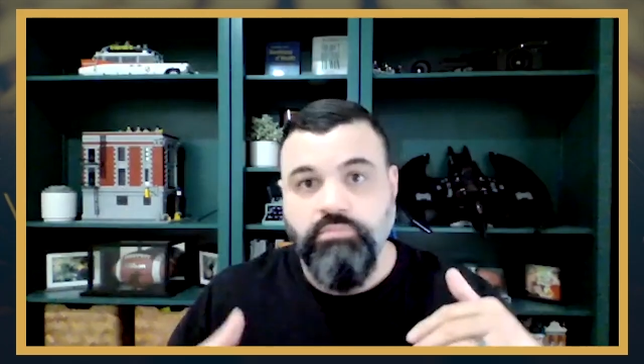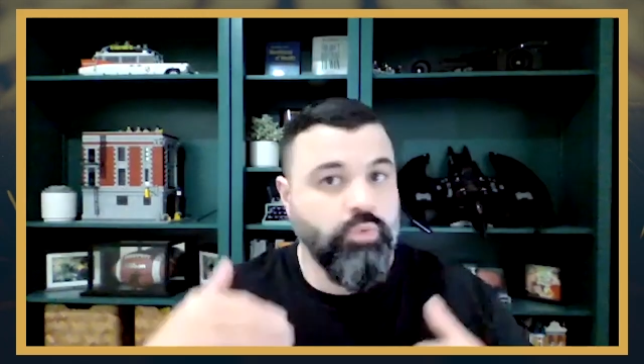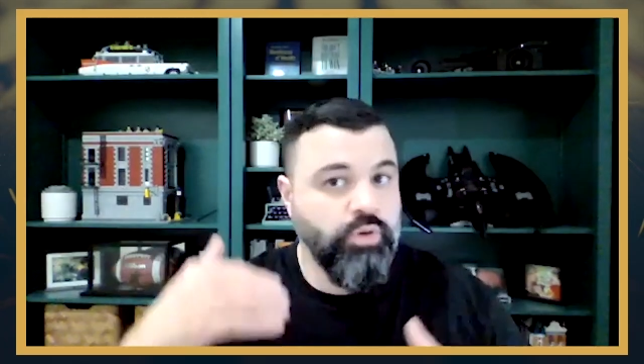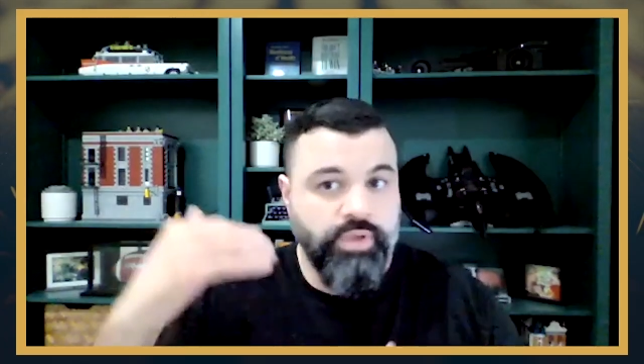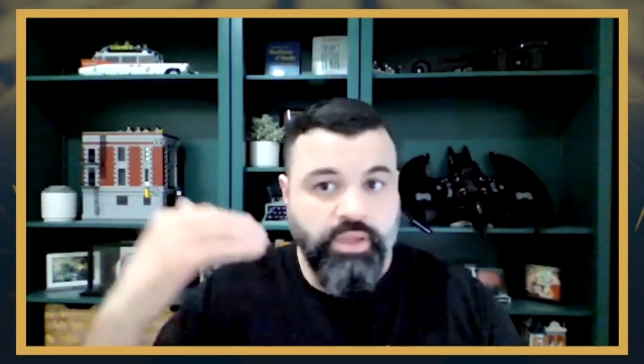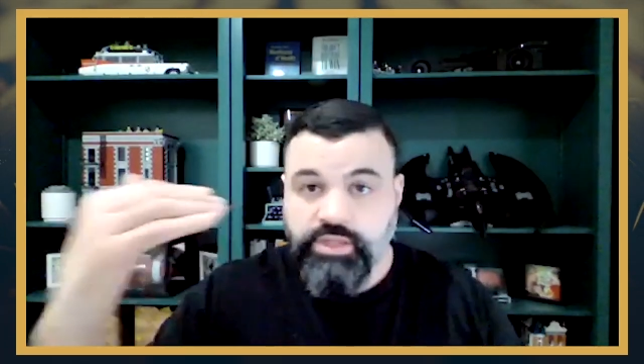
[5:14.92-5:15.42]

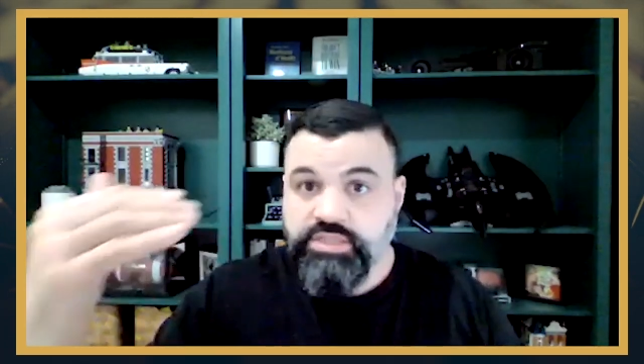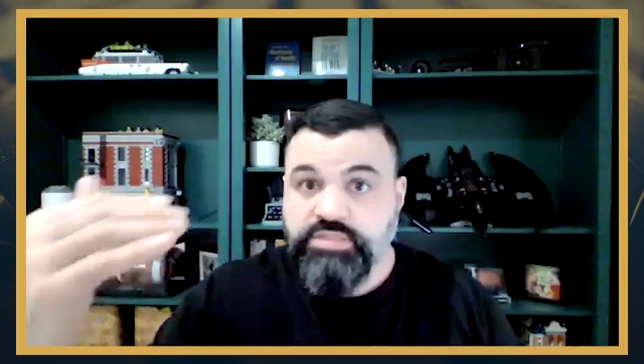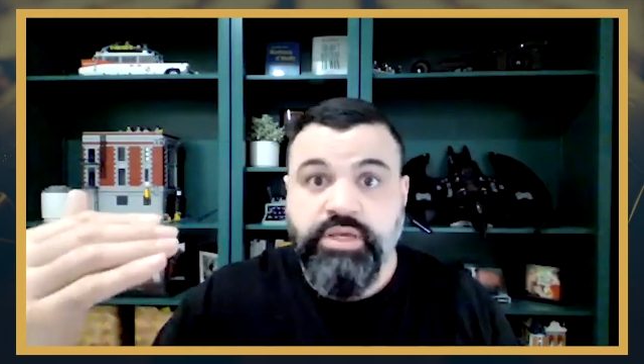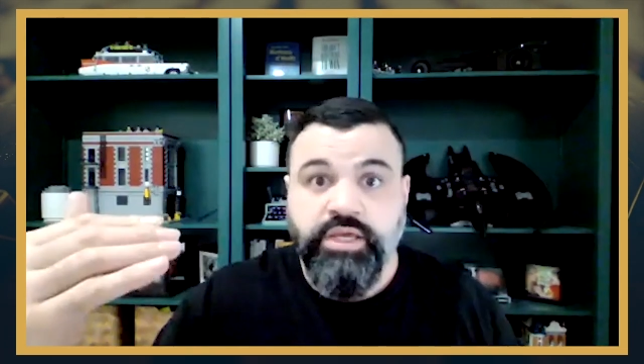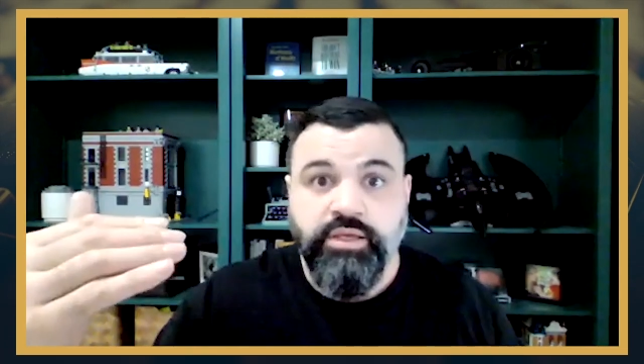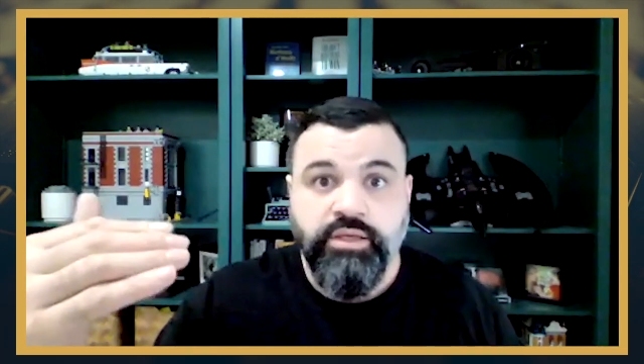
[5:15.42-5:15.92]
Well, maybe it's
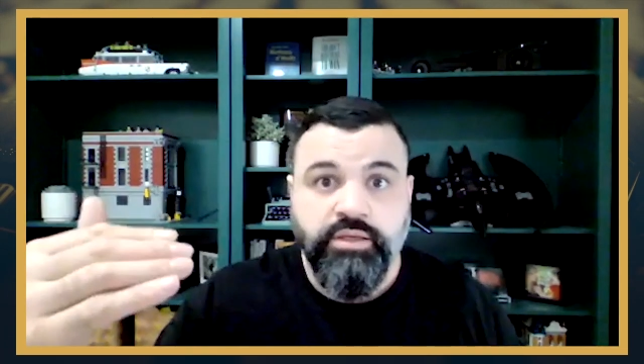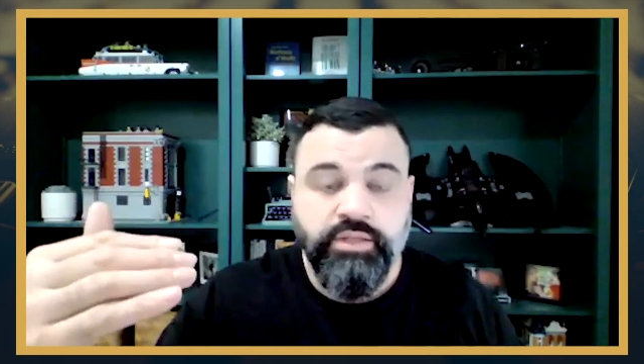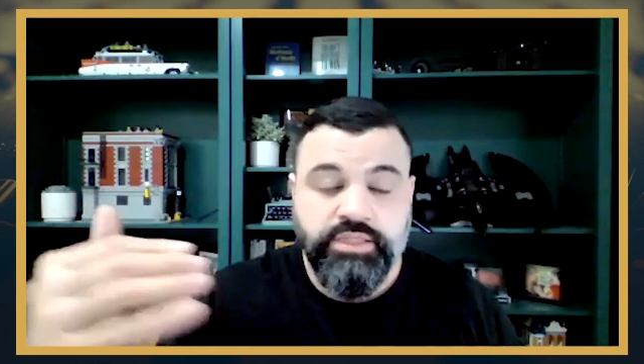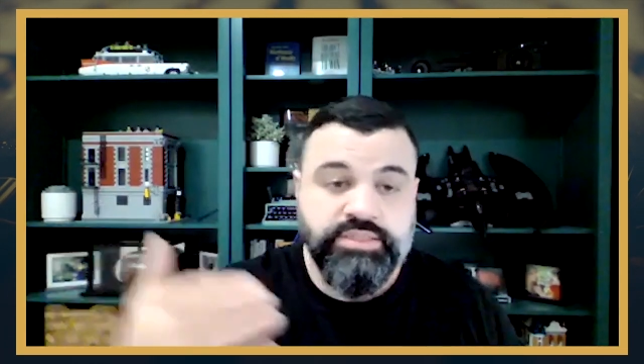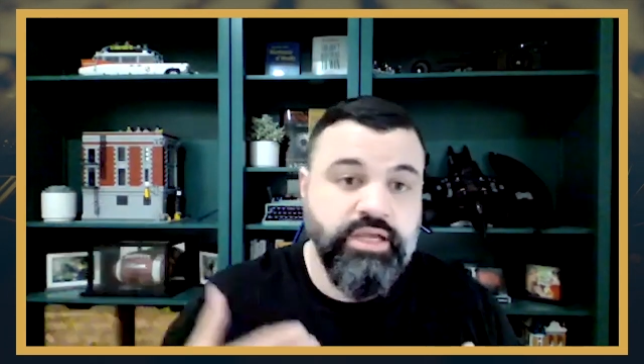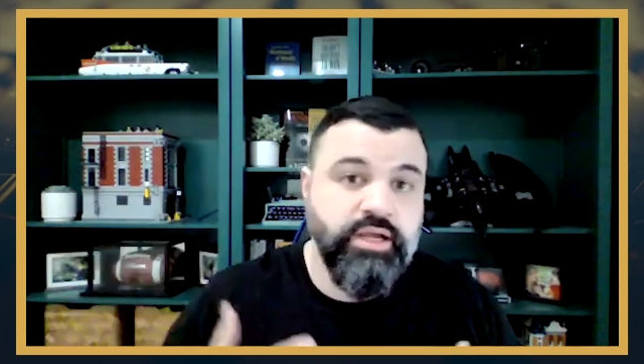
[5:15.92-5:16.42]
me.
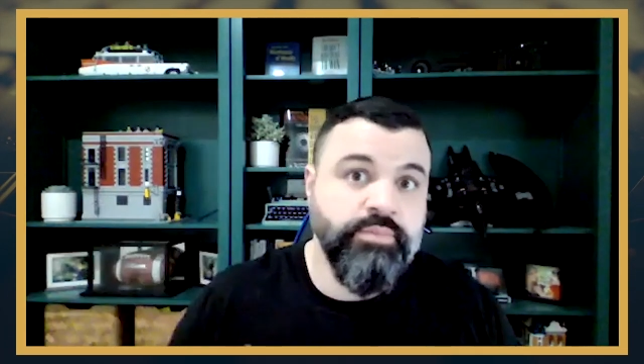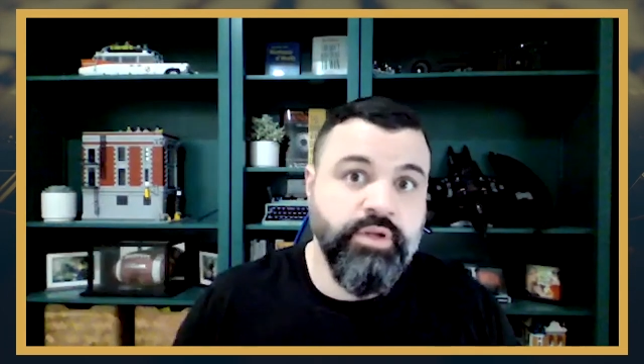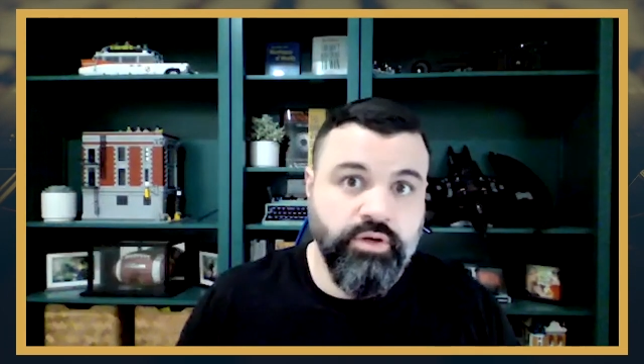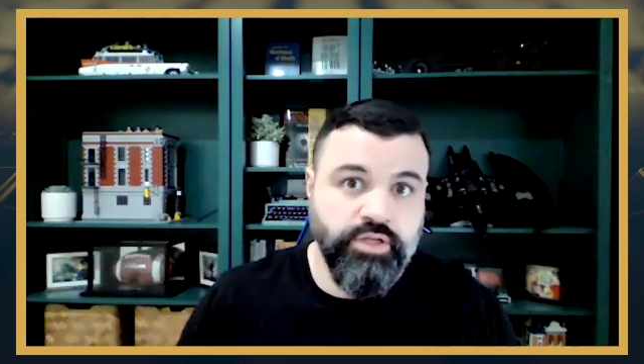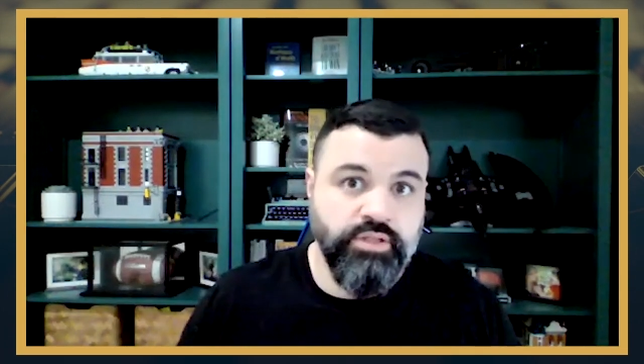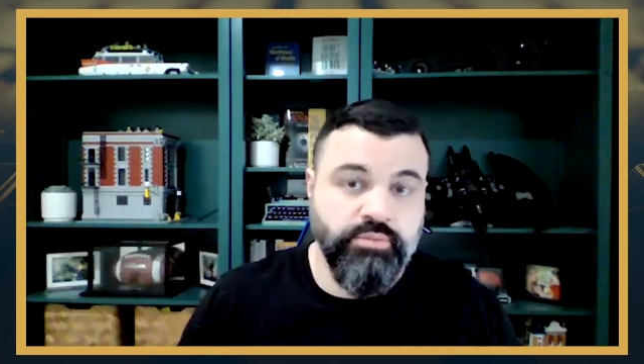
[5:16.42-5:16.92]
Let's say I'm
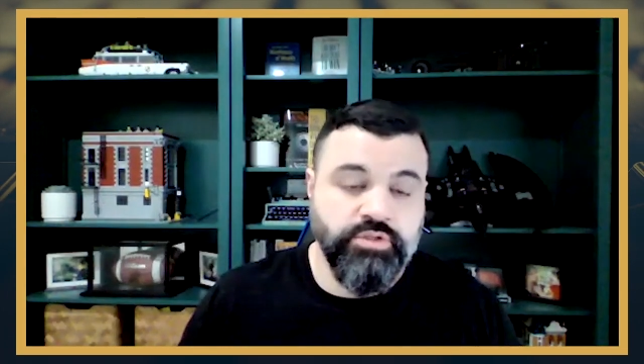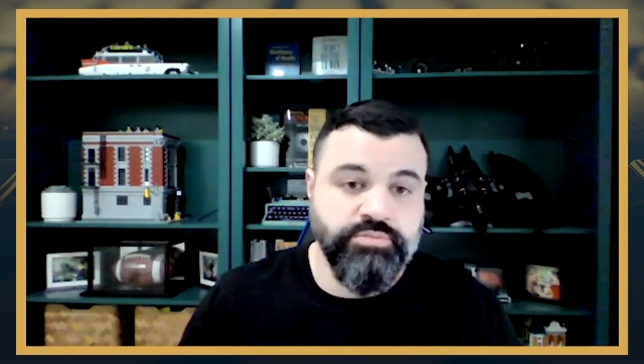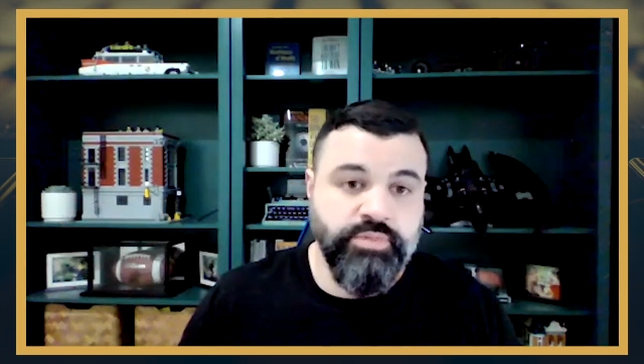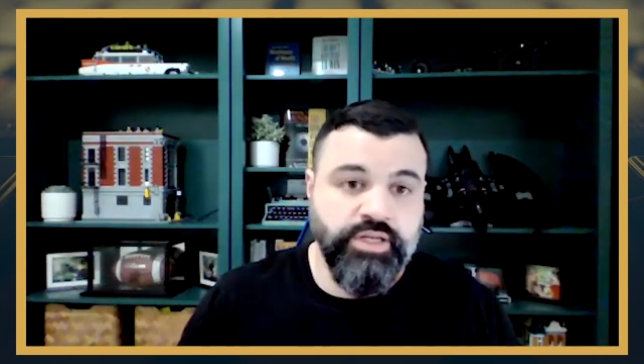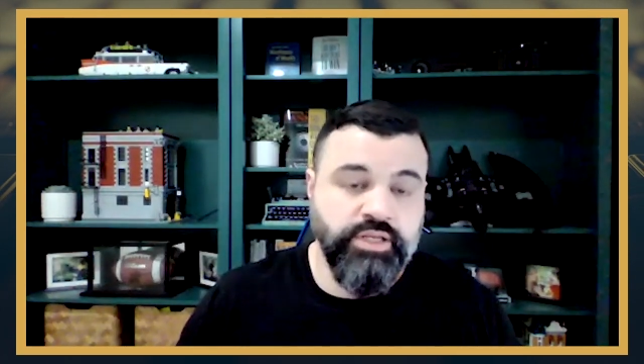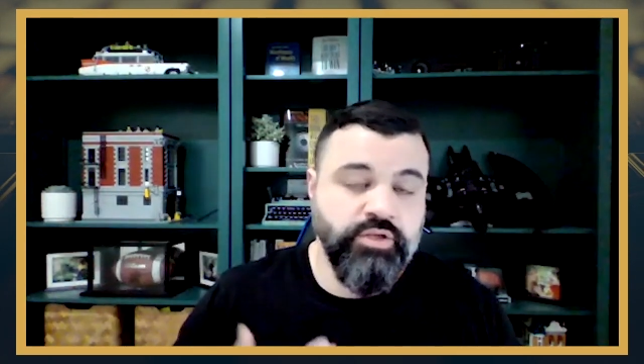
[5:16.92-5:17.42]
earning the most money.